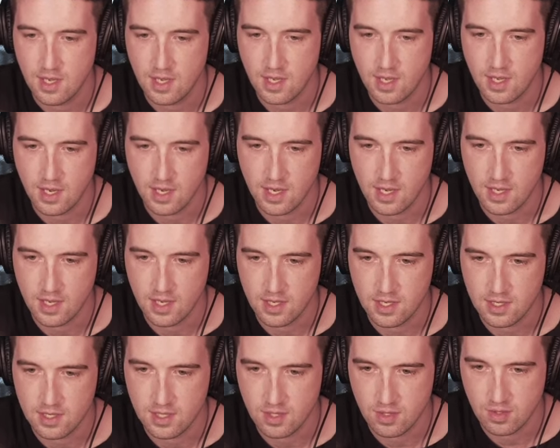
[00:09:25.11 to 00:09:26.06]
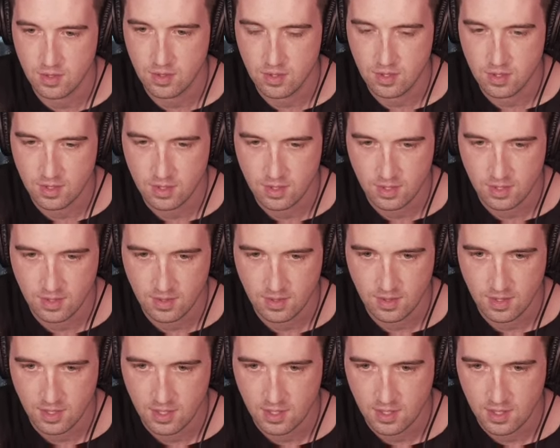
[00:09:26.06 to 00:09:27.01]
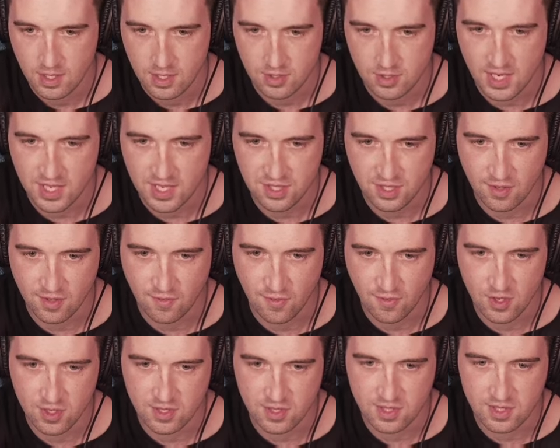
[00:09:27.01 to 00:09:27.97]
And so actually first,